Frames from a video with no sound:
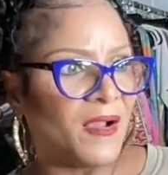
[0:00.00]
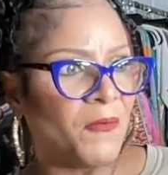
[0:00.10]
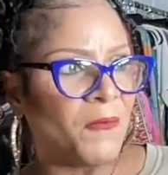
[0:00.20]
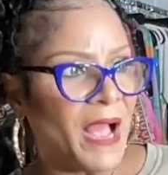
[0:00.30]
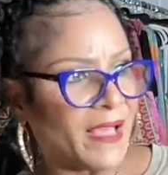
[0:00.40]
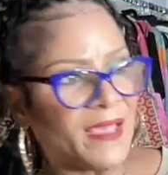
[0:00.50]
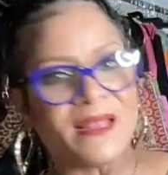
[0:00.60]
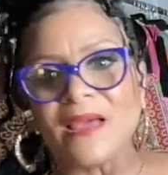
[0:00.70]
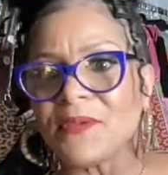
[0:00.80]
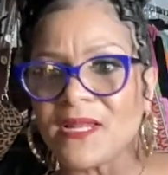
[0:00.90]
why
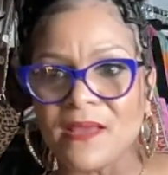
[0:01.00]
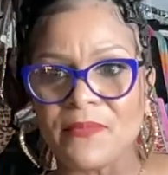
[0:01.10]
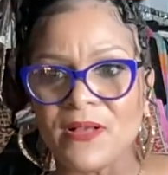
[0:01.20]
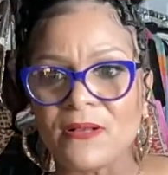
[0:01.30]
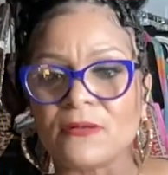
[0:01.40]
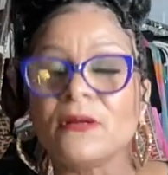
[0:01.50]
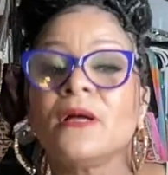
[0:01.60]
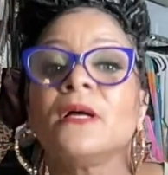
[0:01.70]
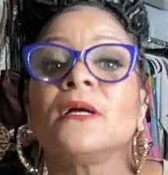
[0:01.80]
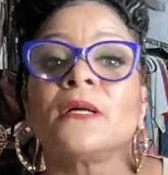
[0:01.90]
can't I be that bold?
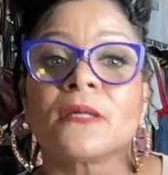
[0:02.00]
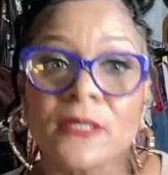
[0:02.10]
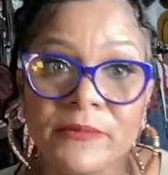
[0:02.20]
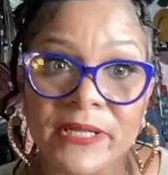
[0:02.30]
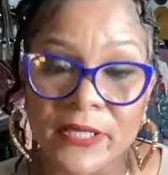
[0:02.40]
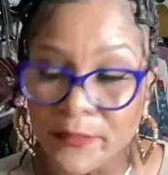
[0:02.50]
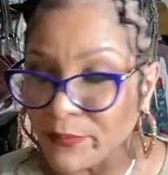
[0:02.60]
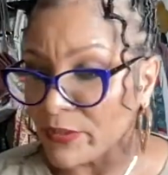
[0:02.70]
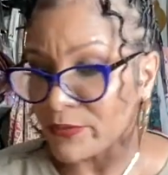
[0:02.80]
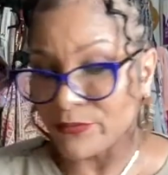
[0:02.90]
Girl, you better get
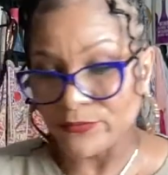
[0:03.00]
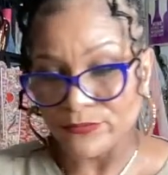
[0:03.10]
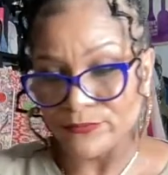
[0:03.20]
bold.